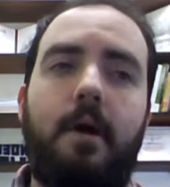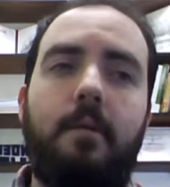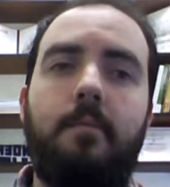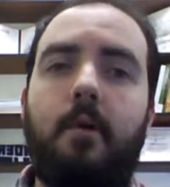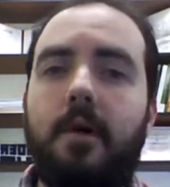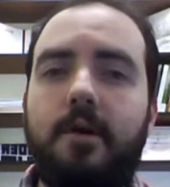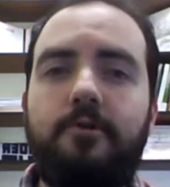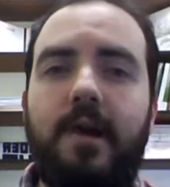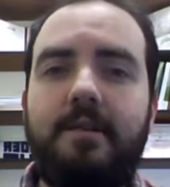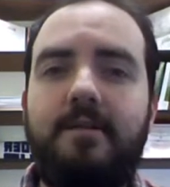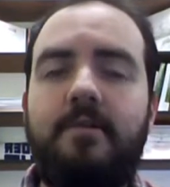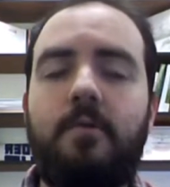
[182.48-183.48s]
more
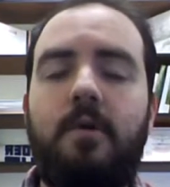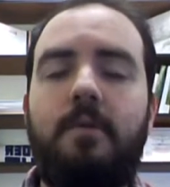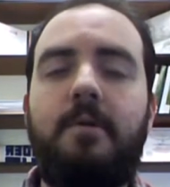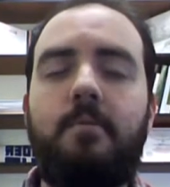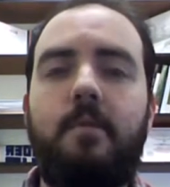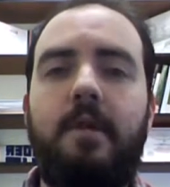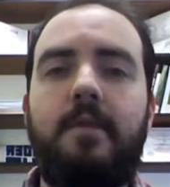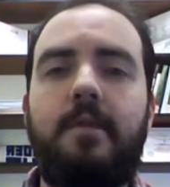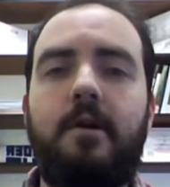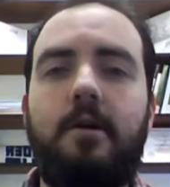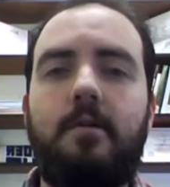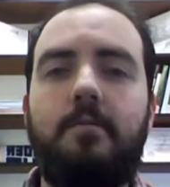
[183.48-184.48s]
attracted to women when
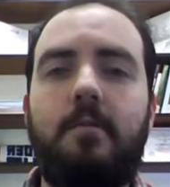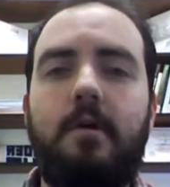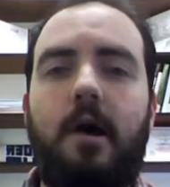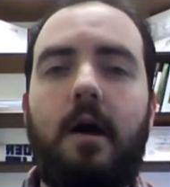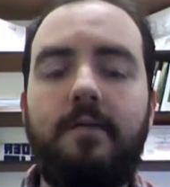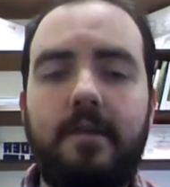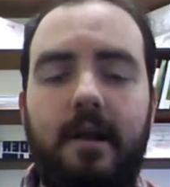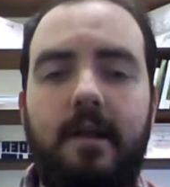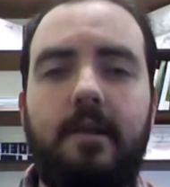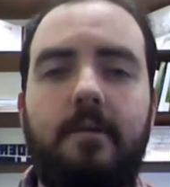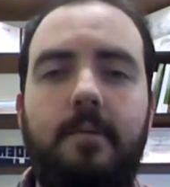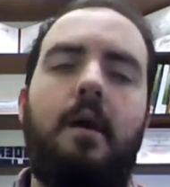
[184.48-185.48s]
they're
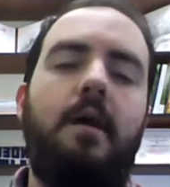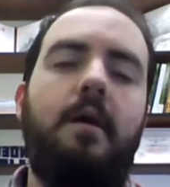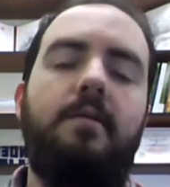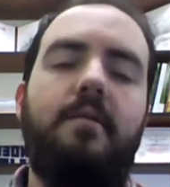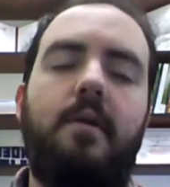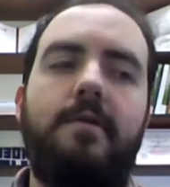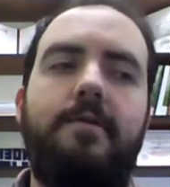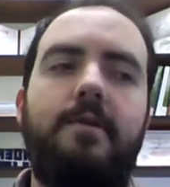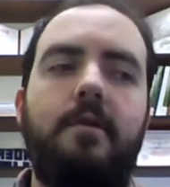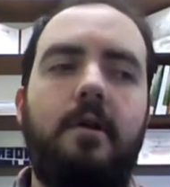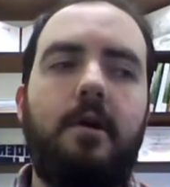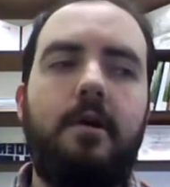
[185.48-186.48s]
ovulating. So if
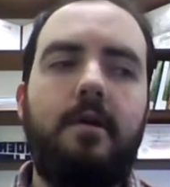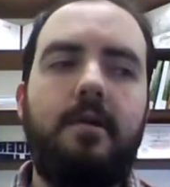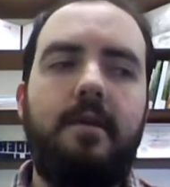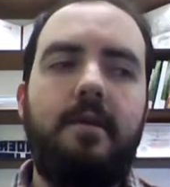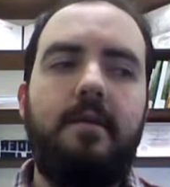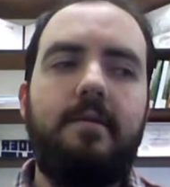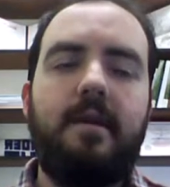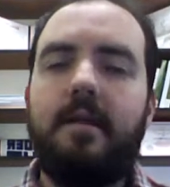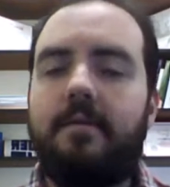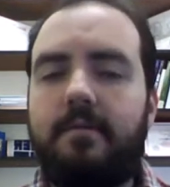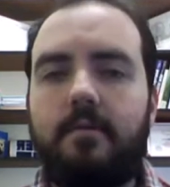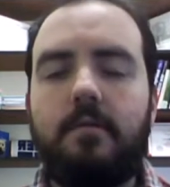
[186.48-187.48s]
there are these
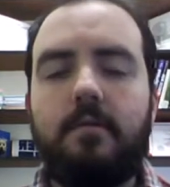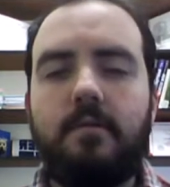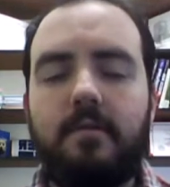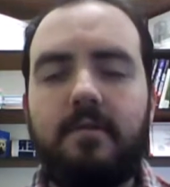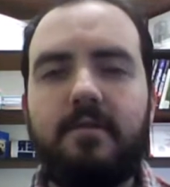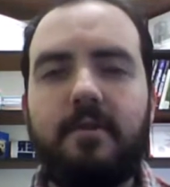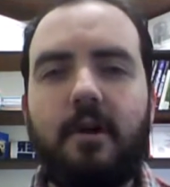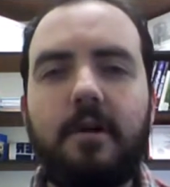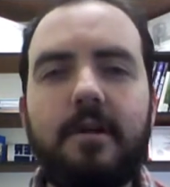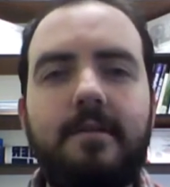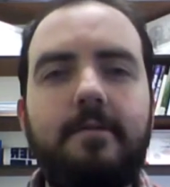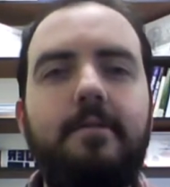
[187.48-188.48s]
kind of
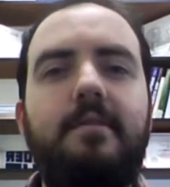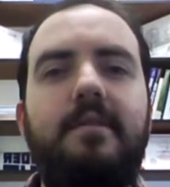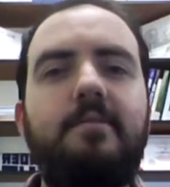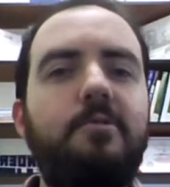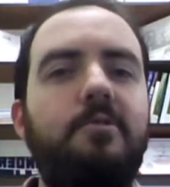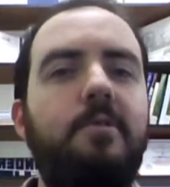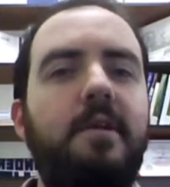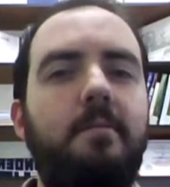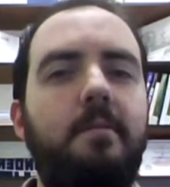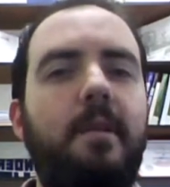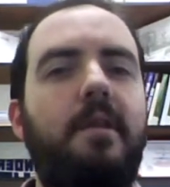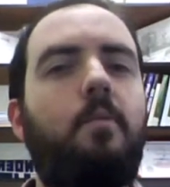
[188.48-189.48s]
stark differences
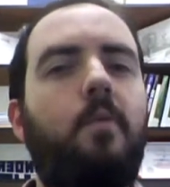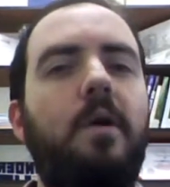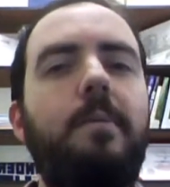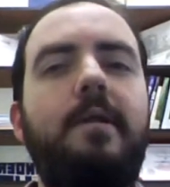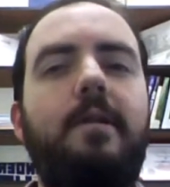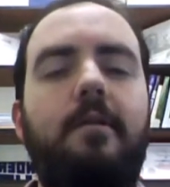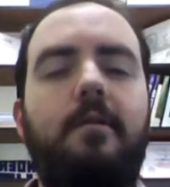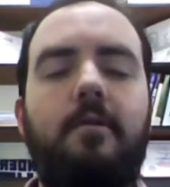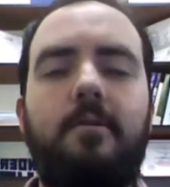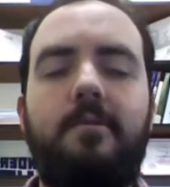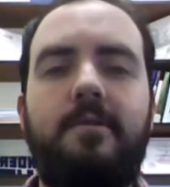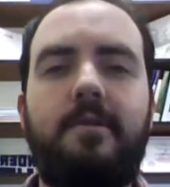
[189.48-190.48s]
between men and women in
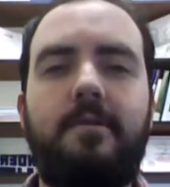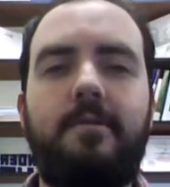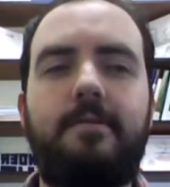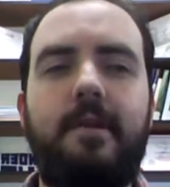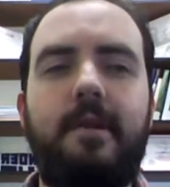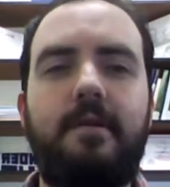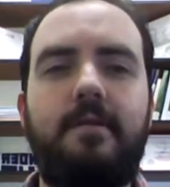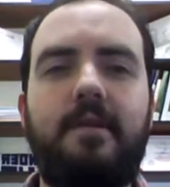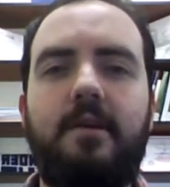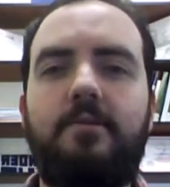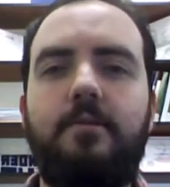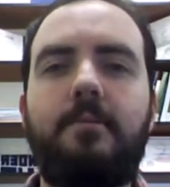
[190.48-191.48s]
terms of
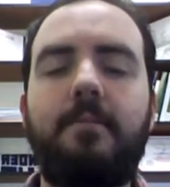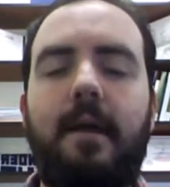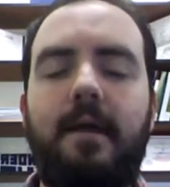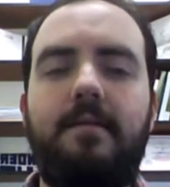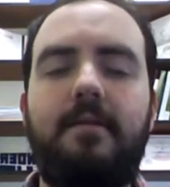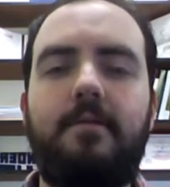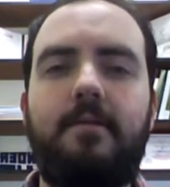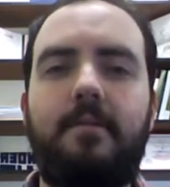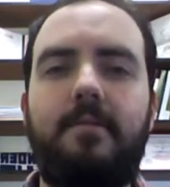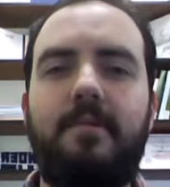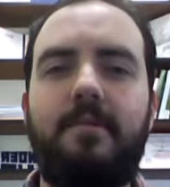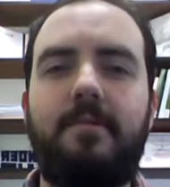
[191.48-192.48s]
sexual mates, in
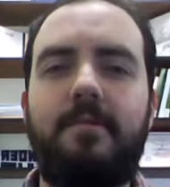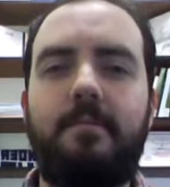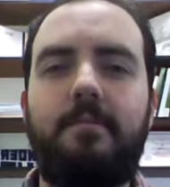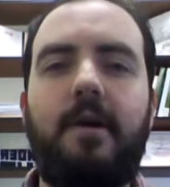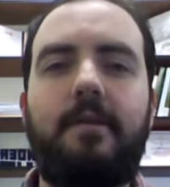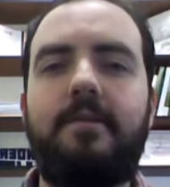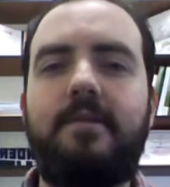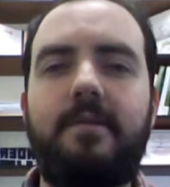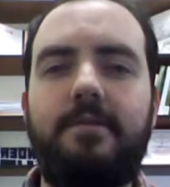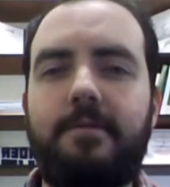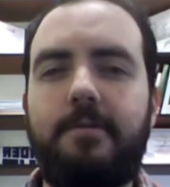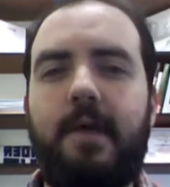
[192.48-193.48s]
terms of
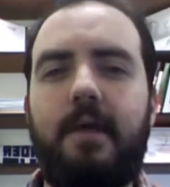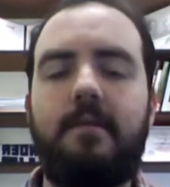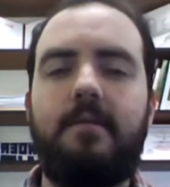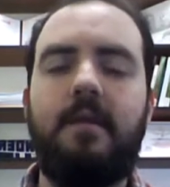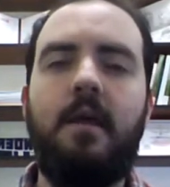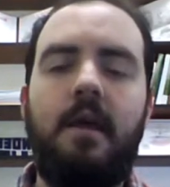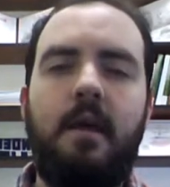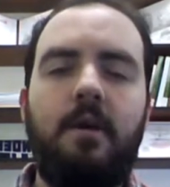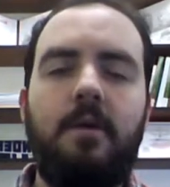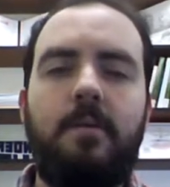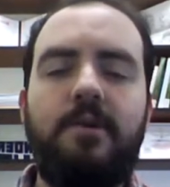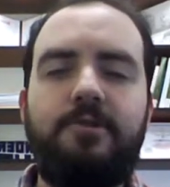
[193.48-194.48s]
preferences for mates,
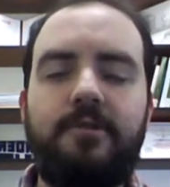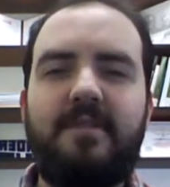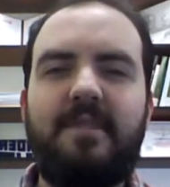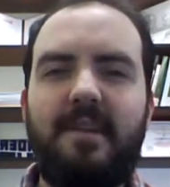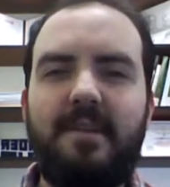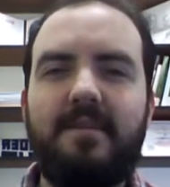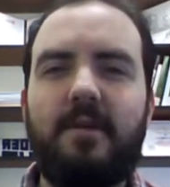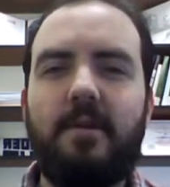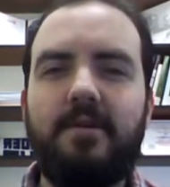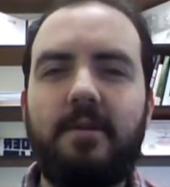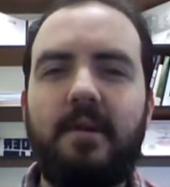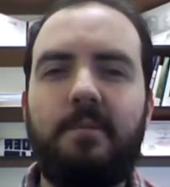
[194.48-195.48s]
we should see this
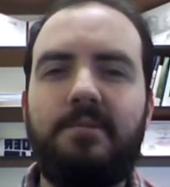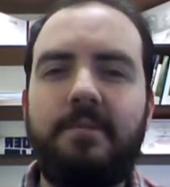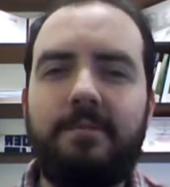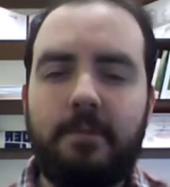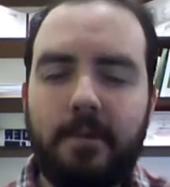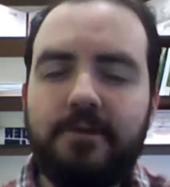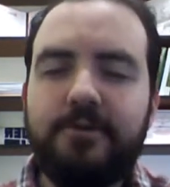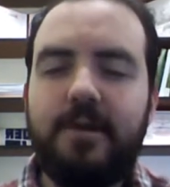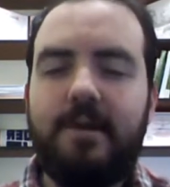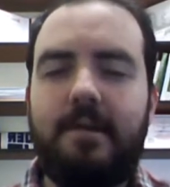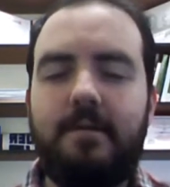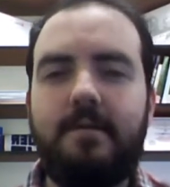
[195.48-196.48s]
also come to
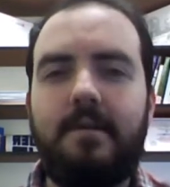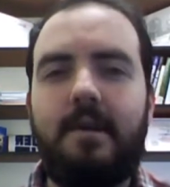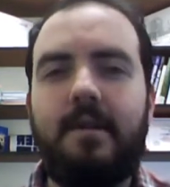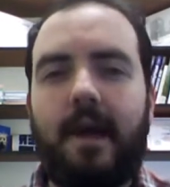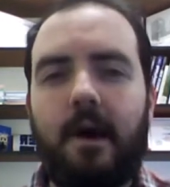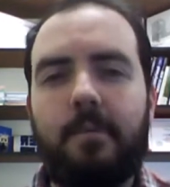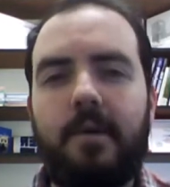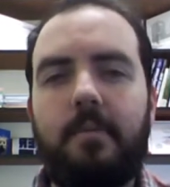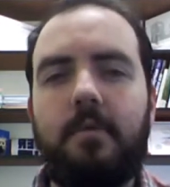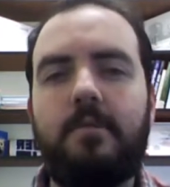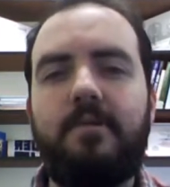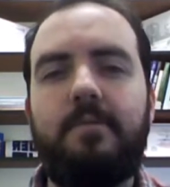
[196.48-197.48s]
fruition in how
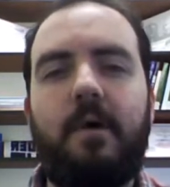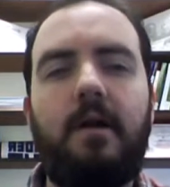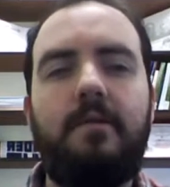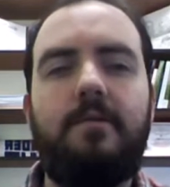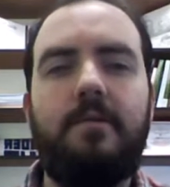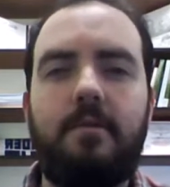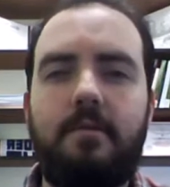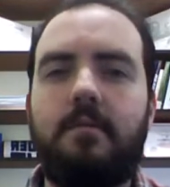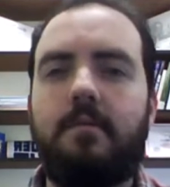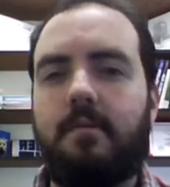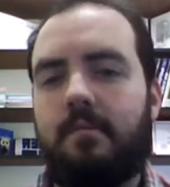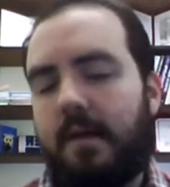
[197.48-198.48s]
people respond to
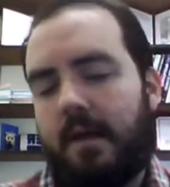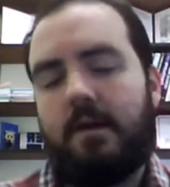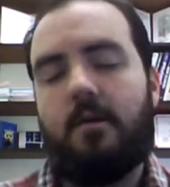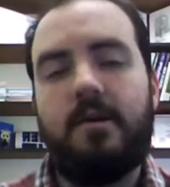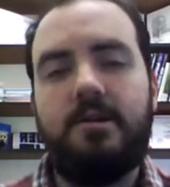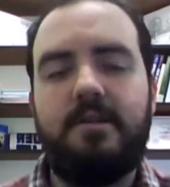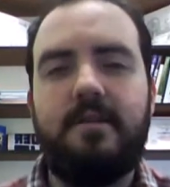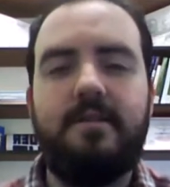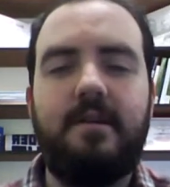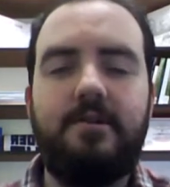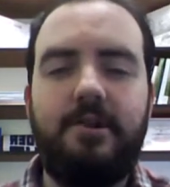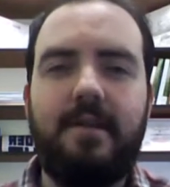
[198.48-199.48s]
a question
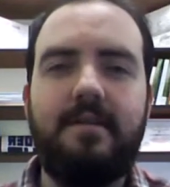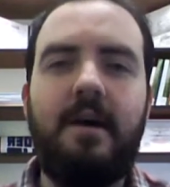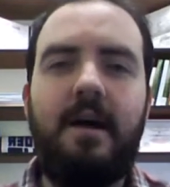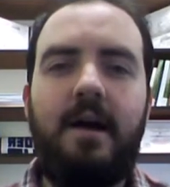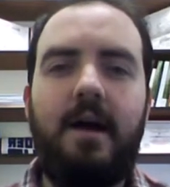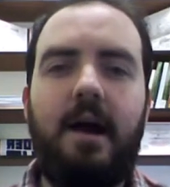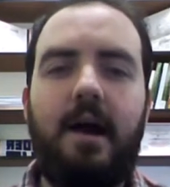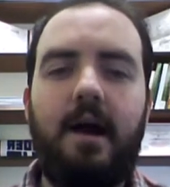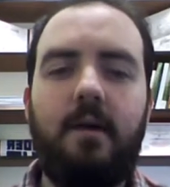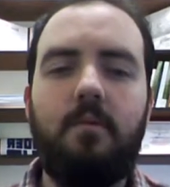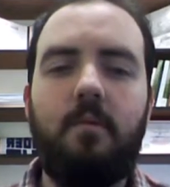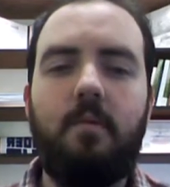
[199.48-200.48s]
such as
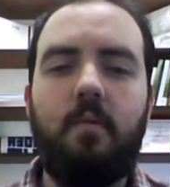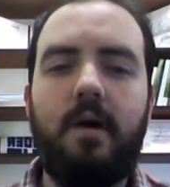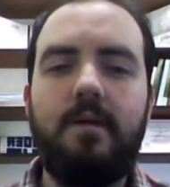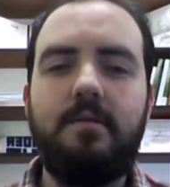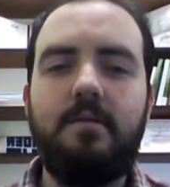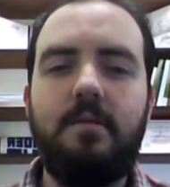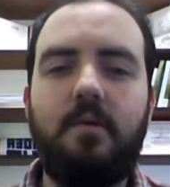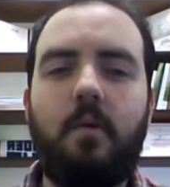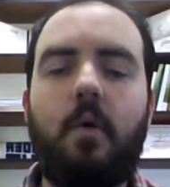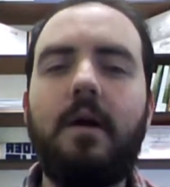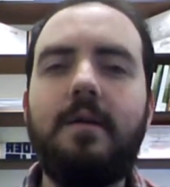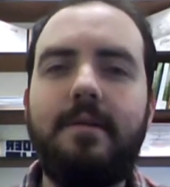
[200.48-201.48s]
what
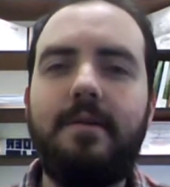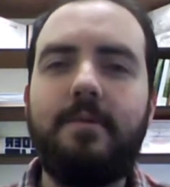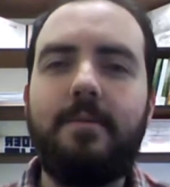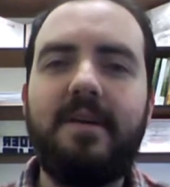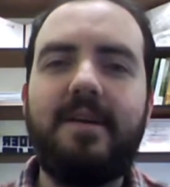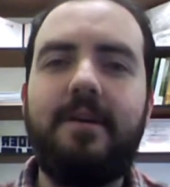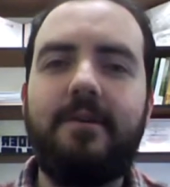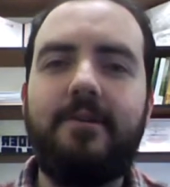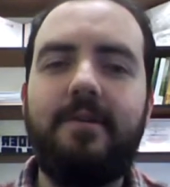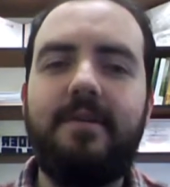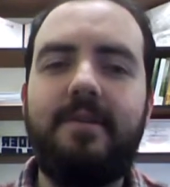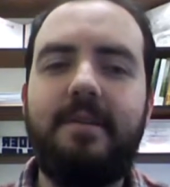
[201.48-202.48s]
qualities or what
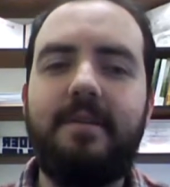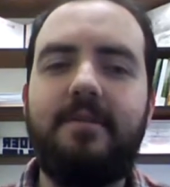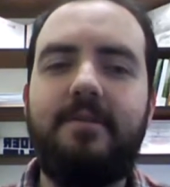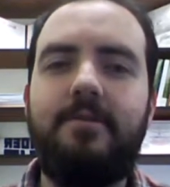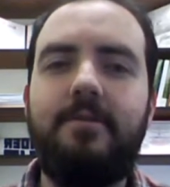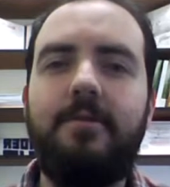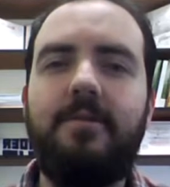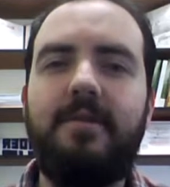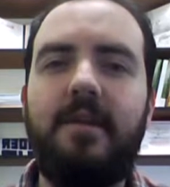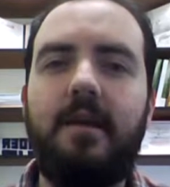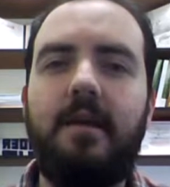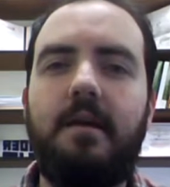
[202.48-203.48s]
characteristics do you
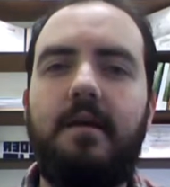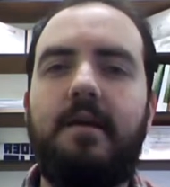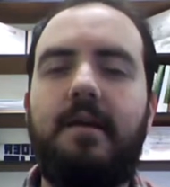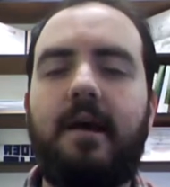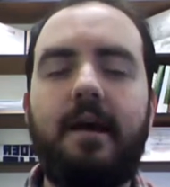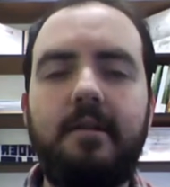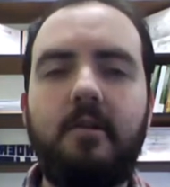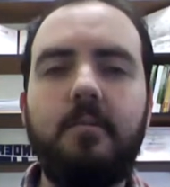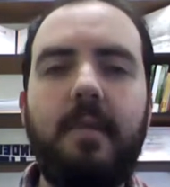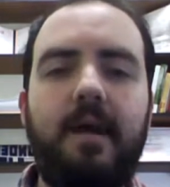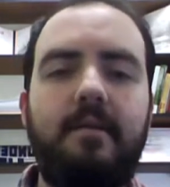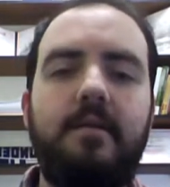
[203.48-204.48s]
see in an ideal
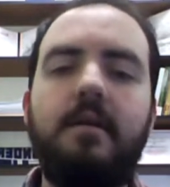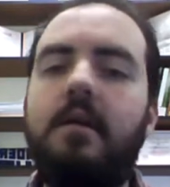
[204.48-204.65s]
mate?